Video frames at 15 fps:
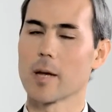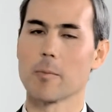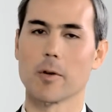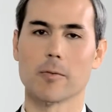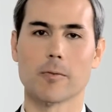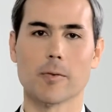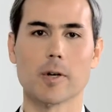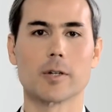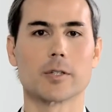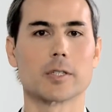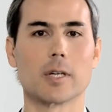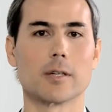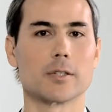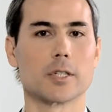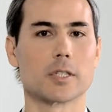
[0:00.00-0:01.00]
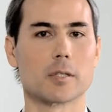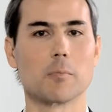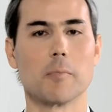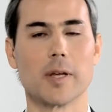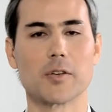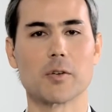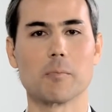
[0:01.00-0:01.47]
But first, I'll just
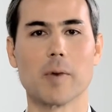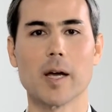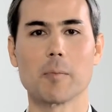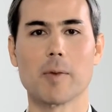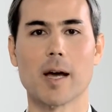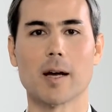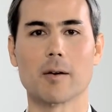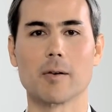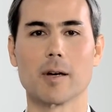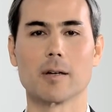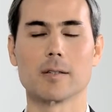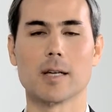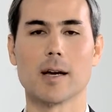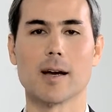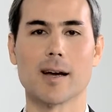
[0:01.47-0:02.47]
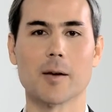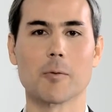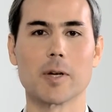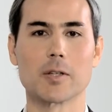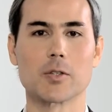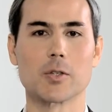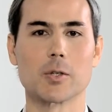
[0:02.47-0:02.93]
mention my background. I
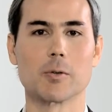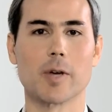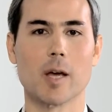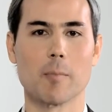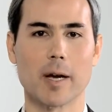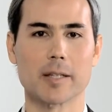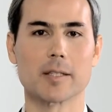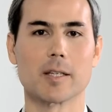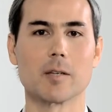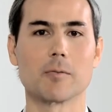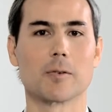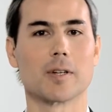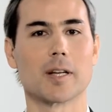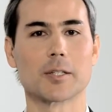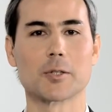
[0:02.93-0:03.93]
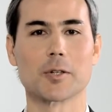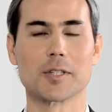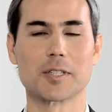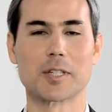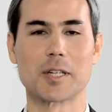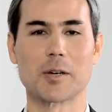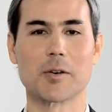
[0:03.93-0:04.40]
went to MIT for electrical
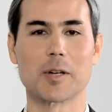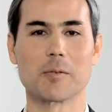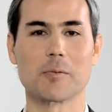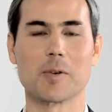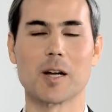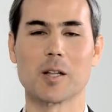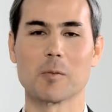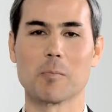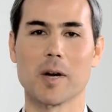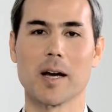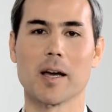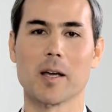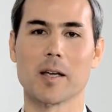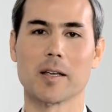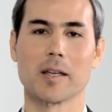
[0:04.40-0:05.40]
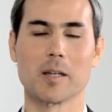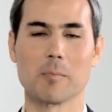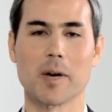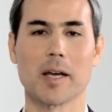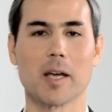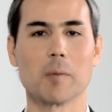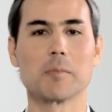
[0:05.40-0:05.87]
engineering, followed by getting
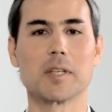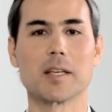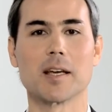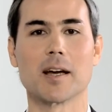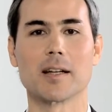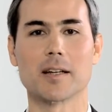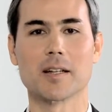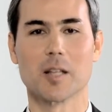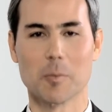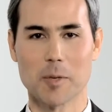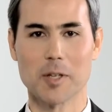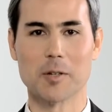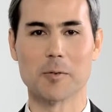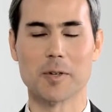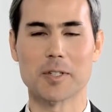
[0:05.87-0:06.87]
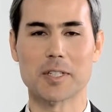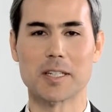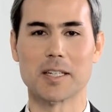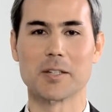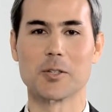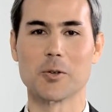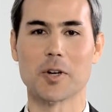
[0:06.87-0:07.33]
my MD at Columbia
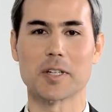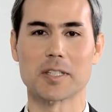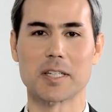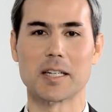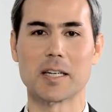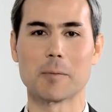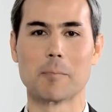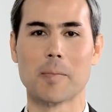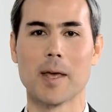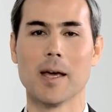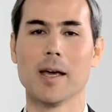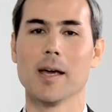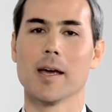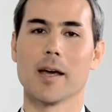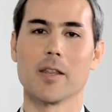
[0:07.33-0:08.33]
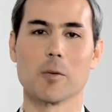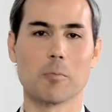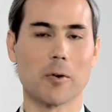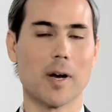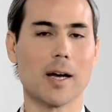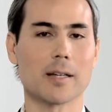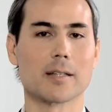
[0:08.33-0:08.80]
University in New York City and then
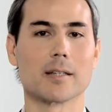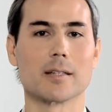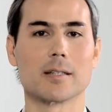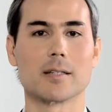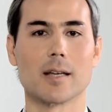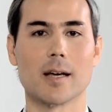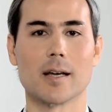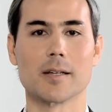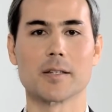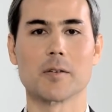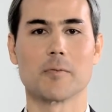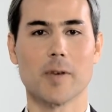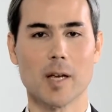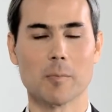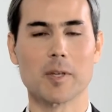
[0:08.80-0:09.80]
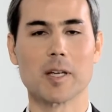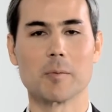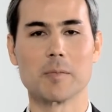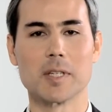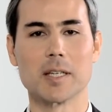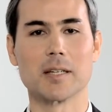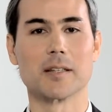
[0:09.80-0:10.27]
practiced as a family
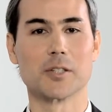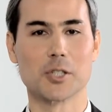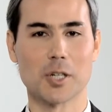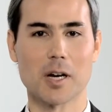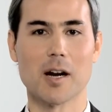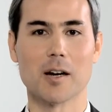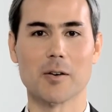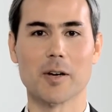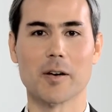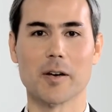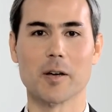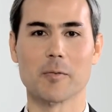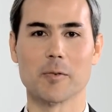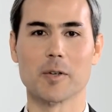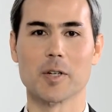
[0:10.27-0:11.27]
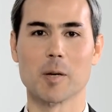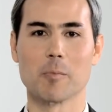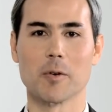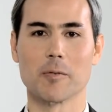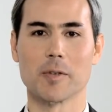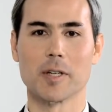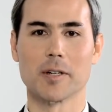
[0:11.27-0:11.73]
MD in the Chicago area for a
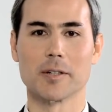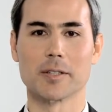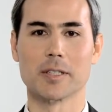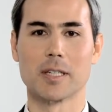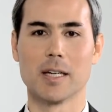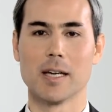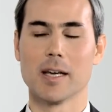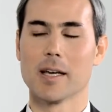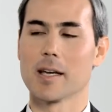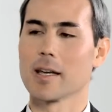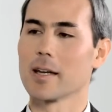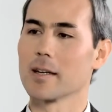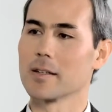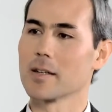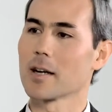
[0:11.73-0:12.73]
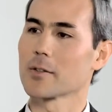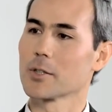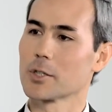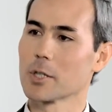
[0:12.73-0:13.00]
number of years. And Dr.